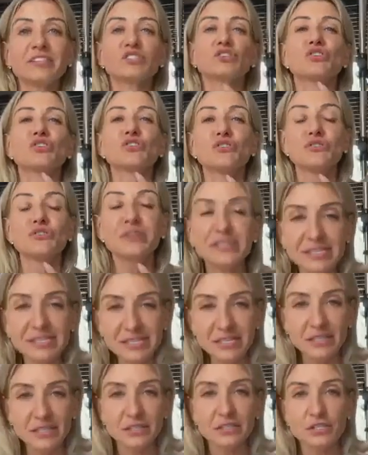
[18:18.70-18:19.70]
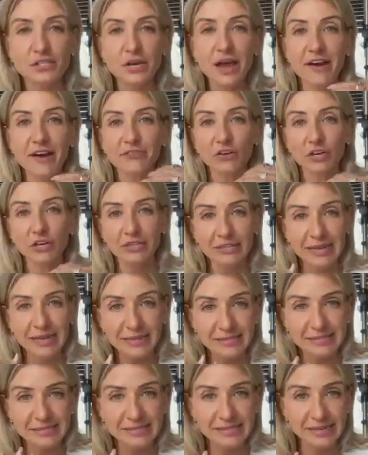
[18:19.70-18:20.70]
it is critical to have good
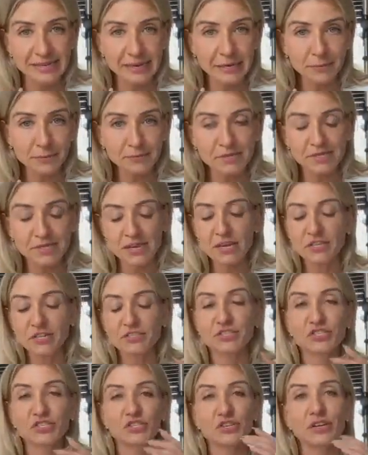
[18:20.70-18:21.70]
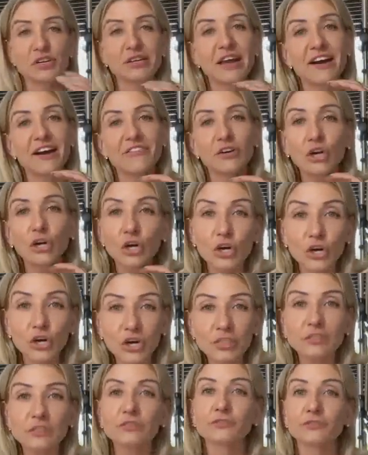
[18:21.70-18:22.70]
night's sleeps so that you can have a
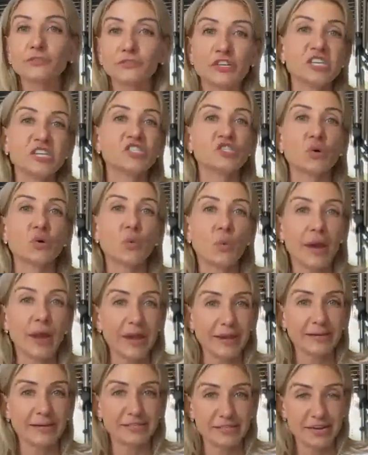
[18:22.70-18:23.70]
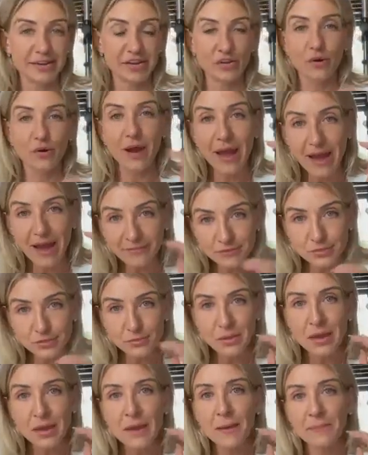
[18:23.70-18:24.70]
good, fresh, awake day. You have
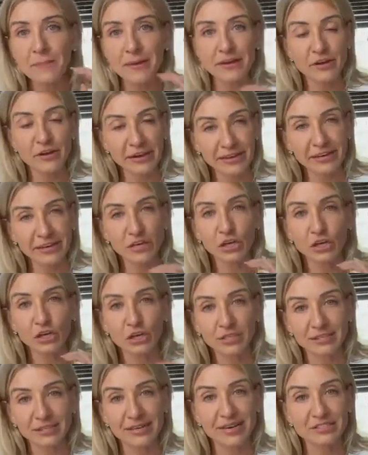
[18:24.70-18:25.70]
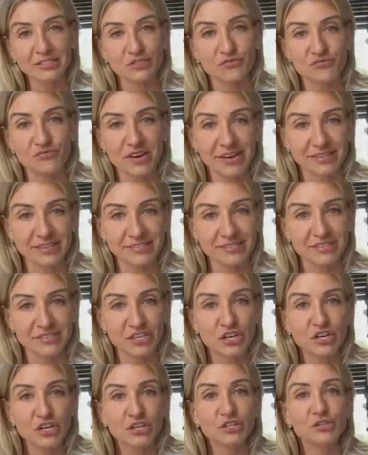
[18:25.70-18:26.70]
to be getting a good night's
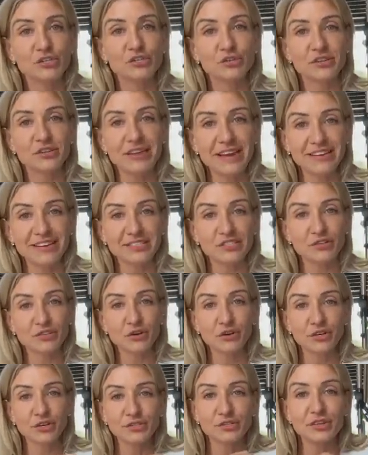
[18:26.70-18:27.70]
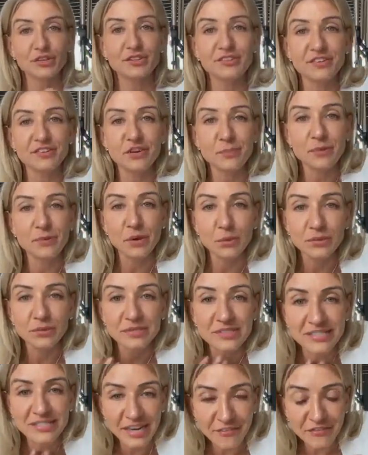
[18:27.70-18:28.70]
rest. So yes, ozone therapy
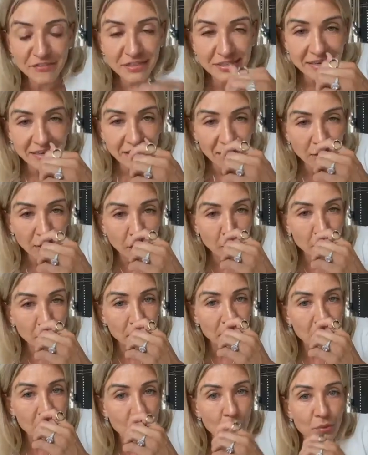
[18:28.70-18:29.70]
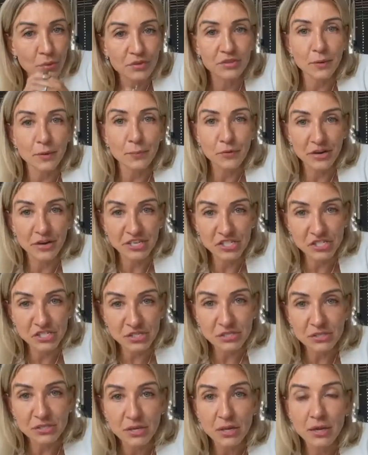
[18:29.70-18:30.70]
will definitely help with
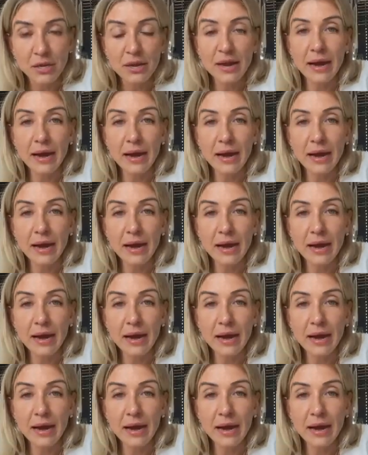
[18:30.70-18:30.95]
depression.